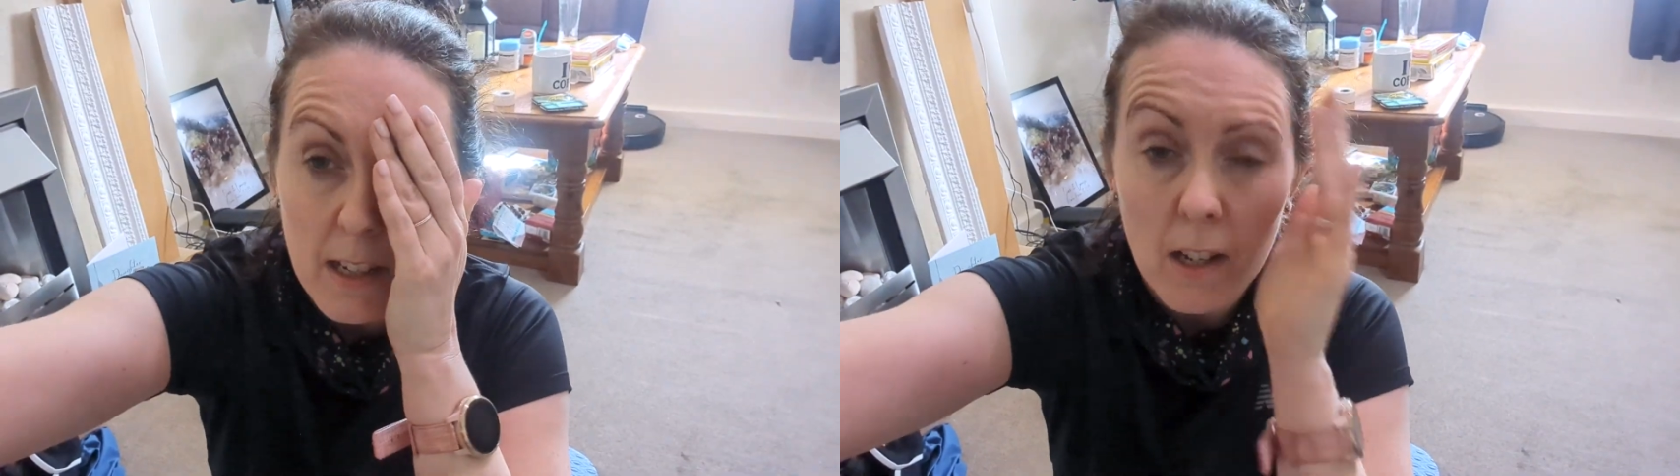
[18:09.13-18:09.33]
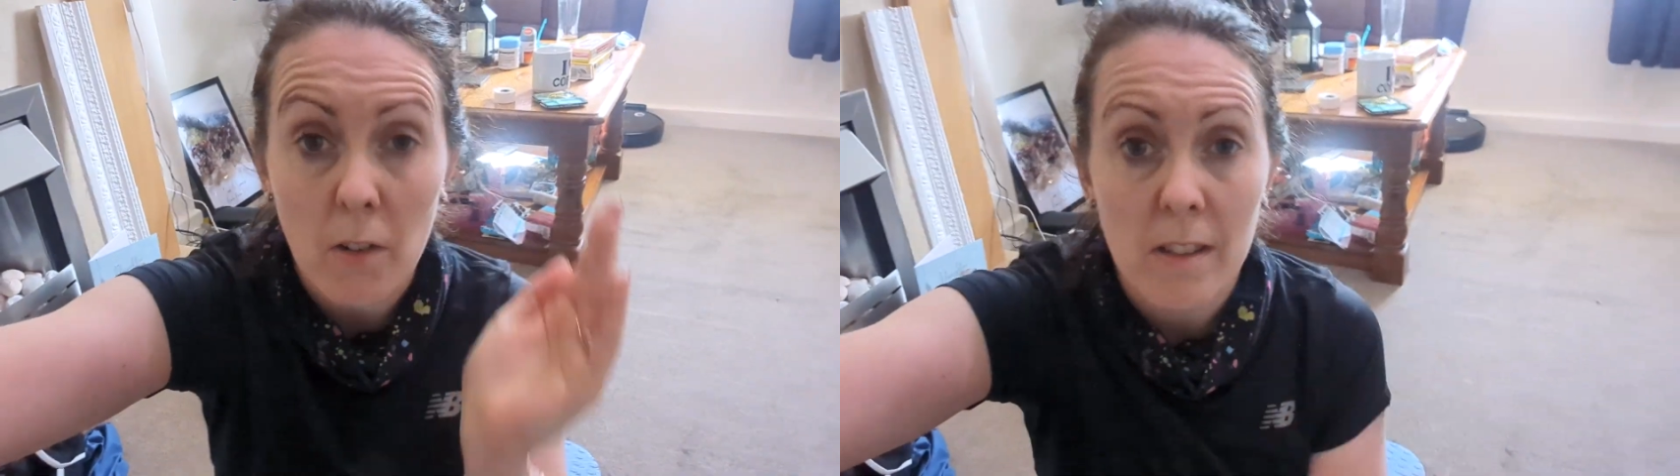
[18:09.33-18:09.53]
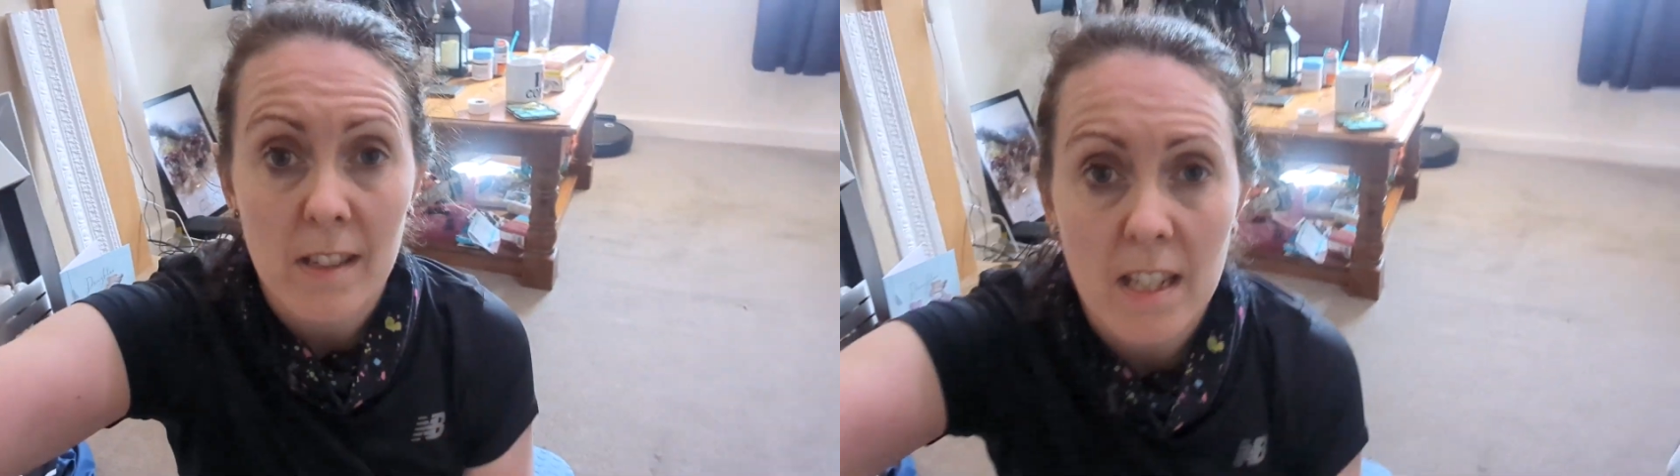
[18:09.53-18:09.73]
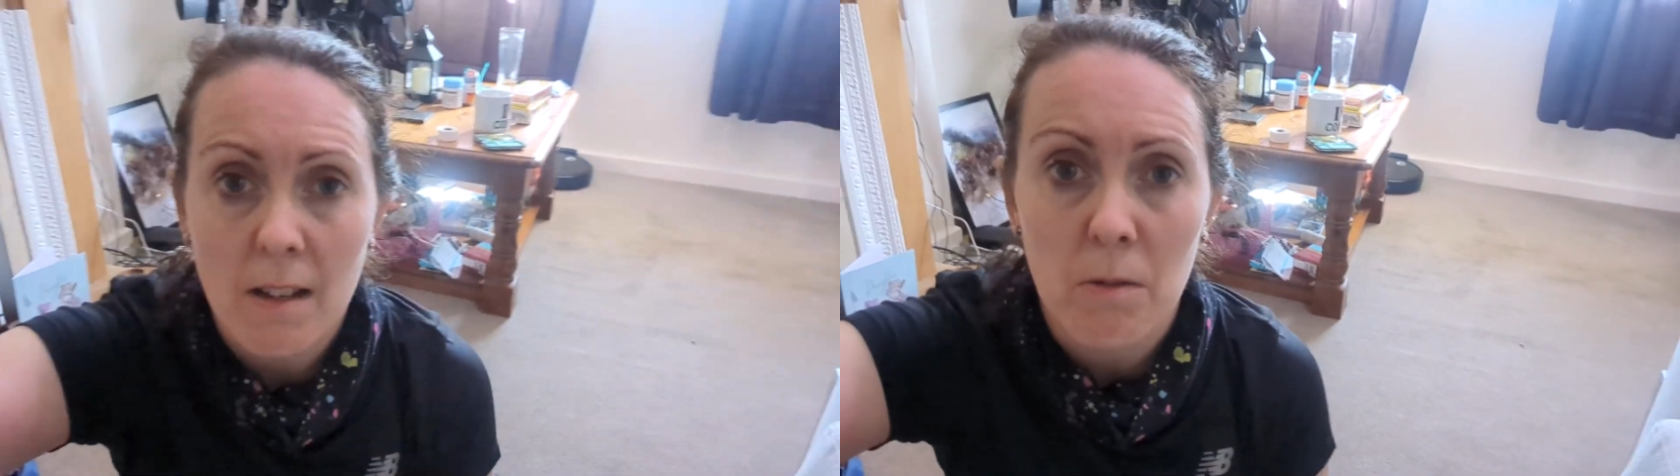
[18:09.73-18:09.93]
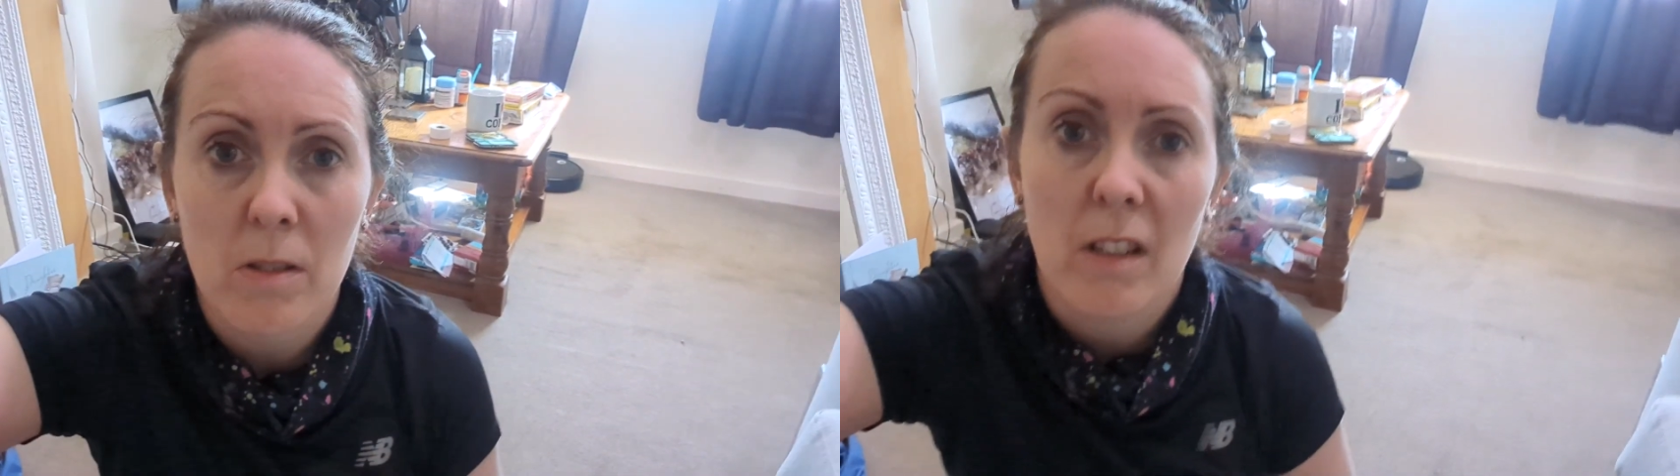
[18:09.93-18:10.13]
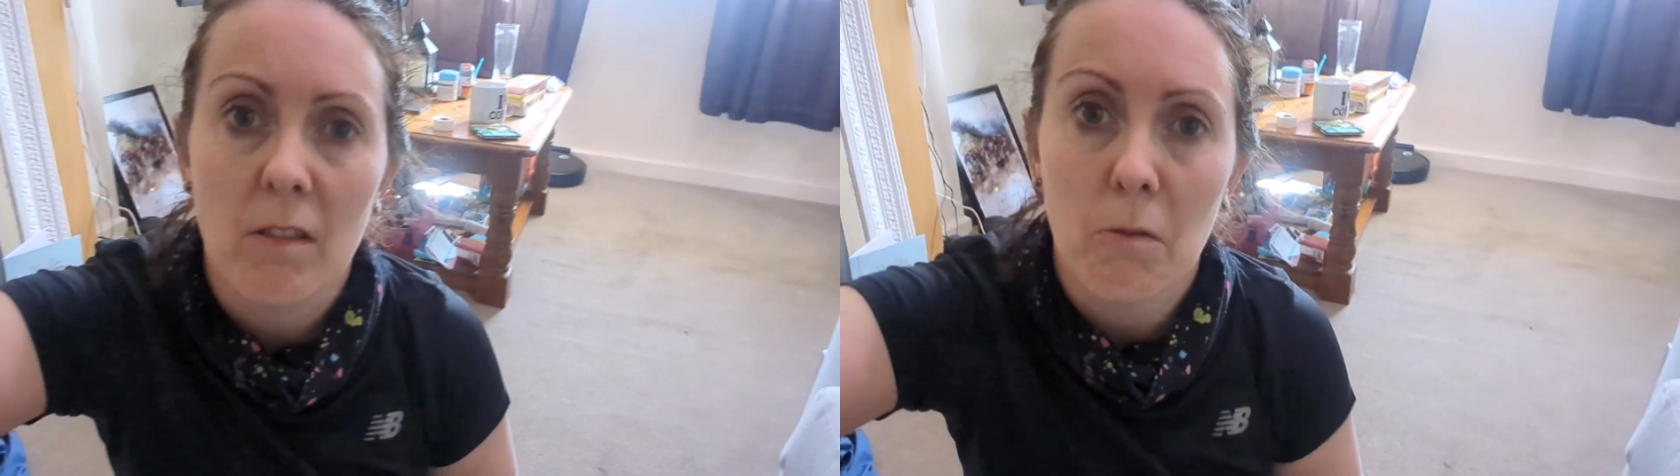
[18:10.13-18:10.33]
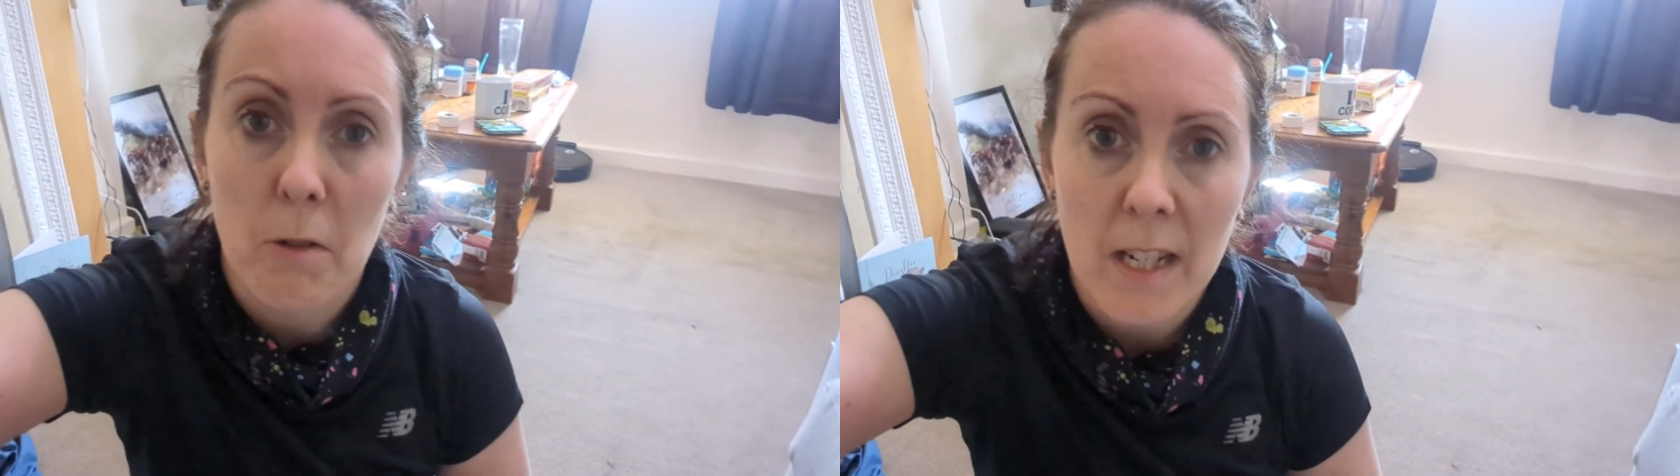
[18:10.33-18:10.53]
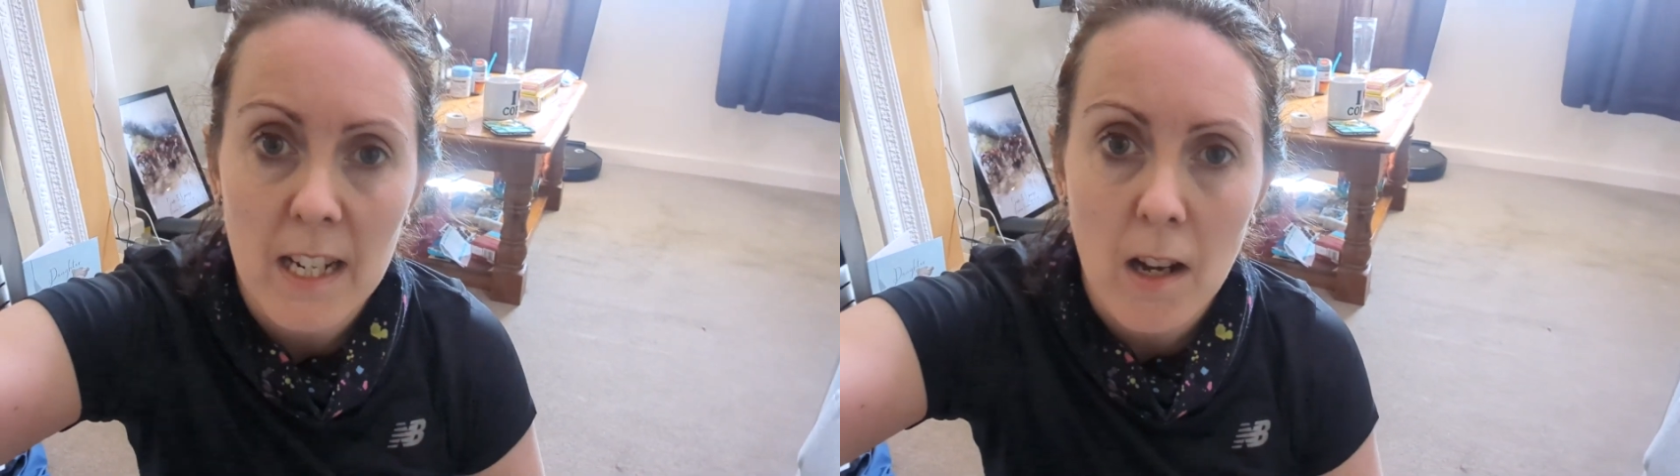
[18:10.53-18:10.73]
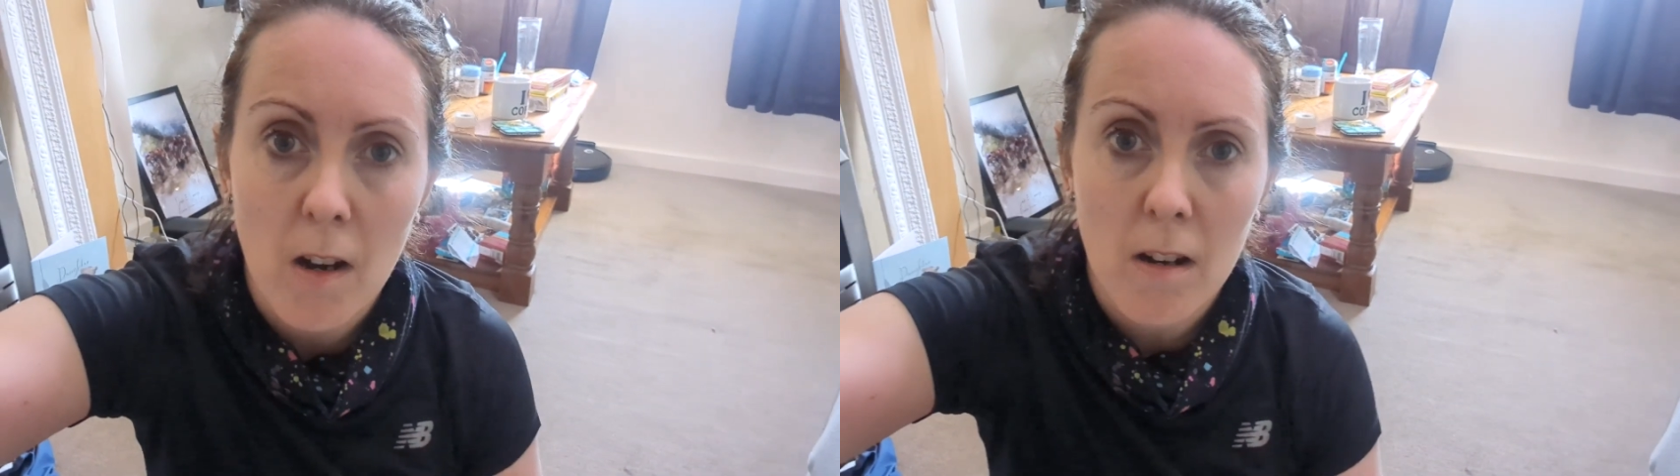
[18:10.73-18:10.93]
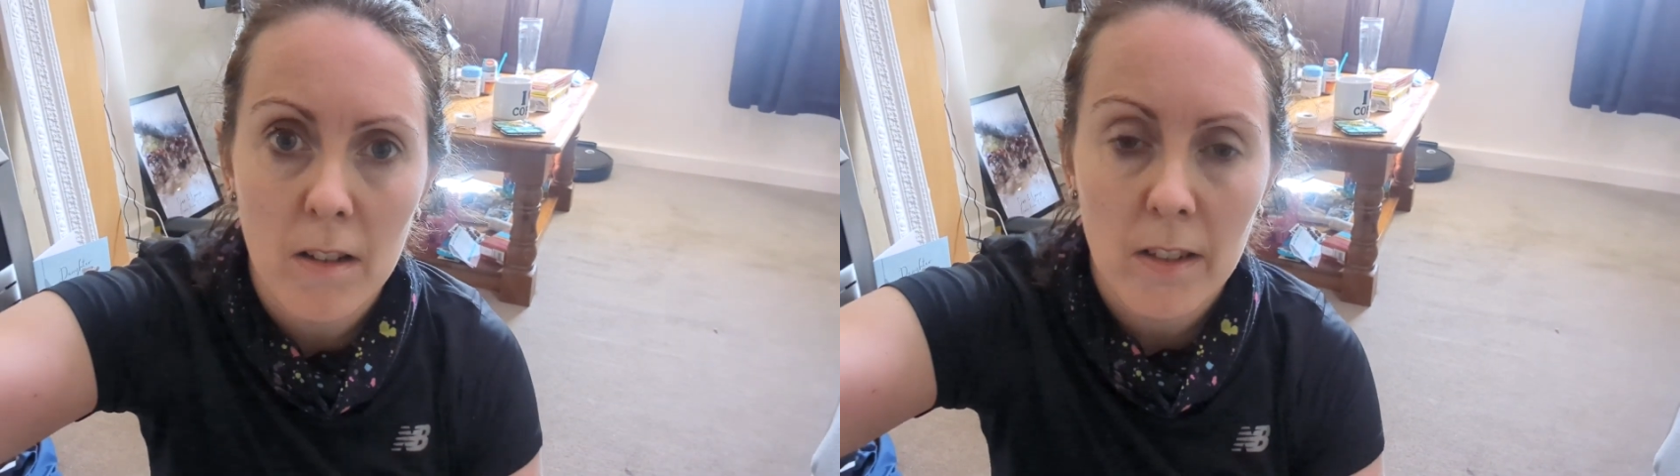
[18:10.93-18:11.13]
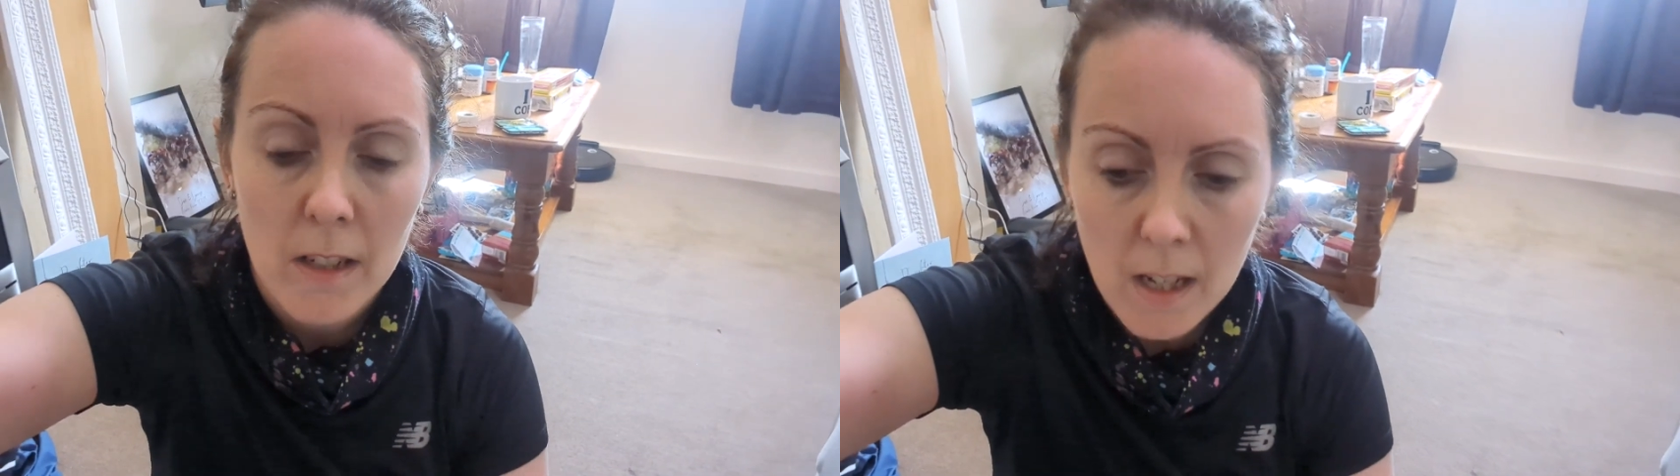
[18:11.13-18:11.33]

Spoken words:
honestly, that was really hard.